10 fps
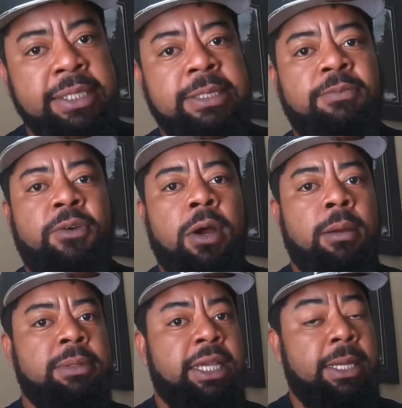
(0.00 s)

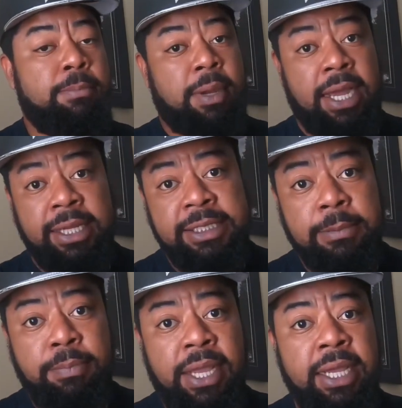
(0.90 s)
farmland, buying some
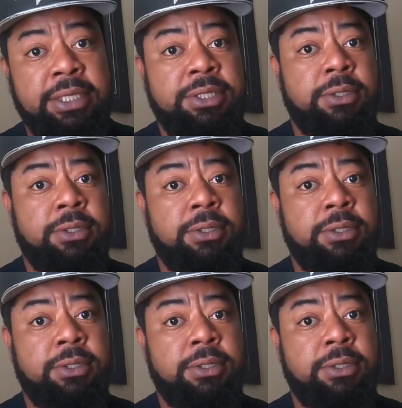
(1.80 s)
pasture.